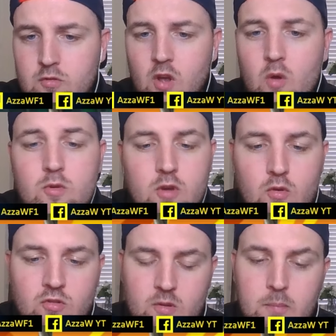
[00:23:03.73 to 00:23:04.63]
so
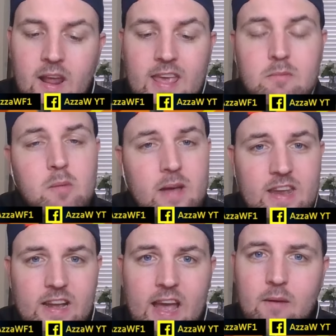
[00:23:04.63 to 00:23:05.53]
used to playing my
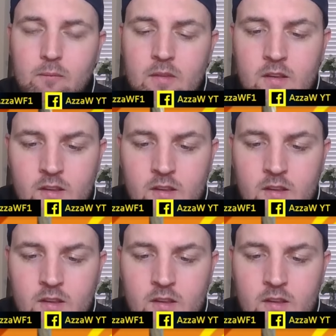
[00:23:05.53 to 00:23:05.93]
main account